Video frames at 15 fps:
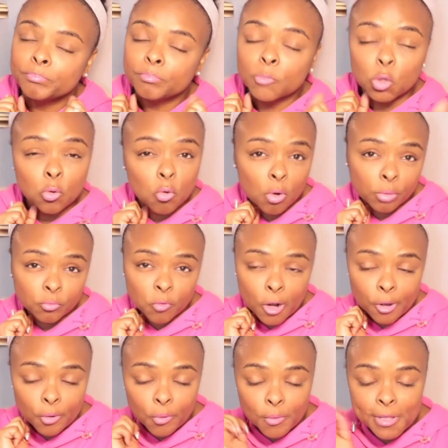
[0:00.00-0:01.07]

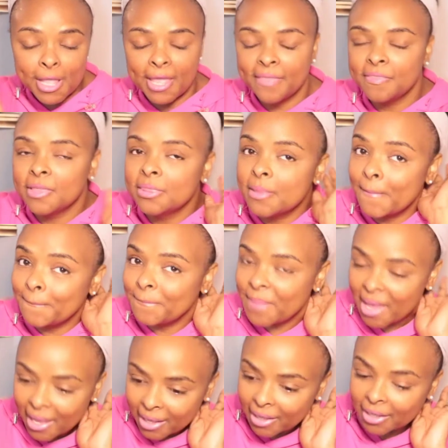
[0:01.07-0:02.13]
cornrow, and then the
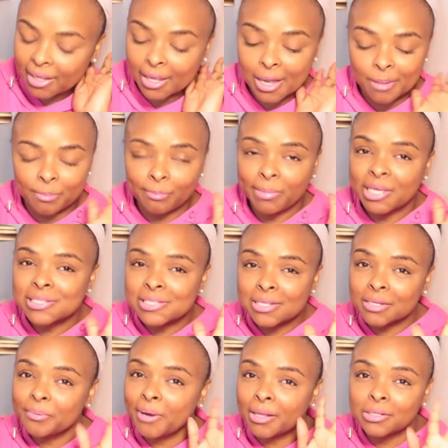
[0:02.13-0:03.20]
back I'm basically
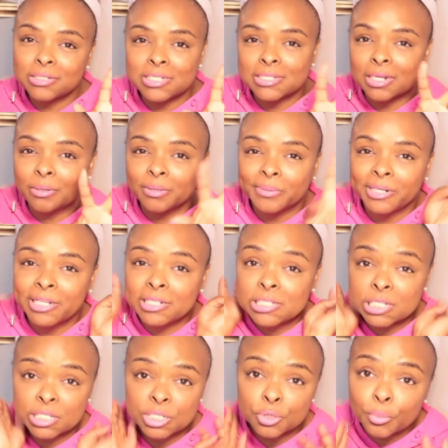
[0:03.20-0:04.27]
probably just gonna put it into
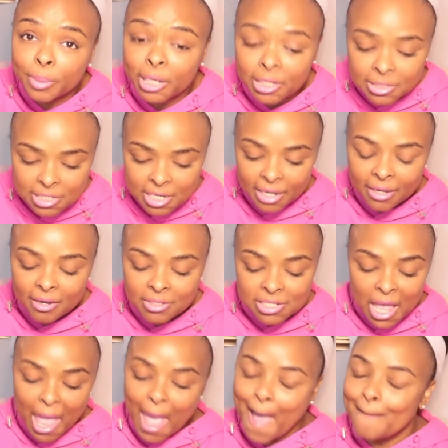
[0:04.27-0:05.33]
2 pigtails
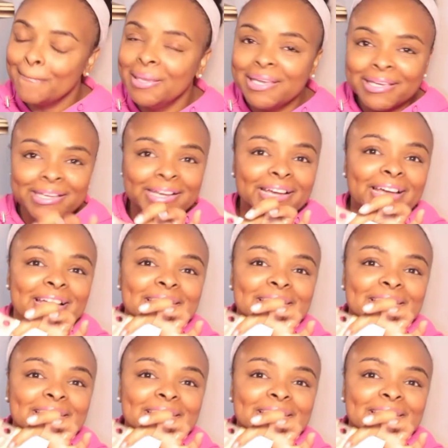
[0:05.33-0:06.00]
because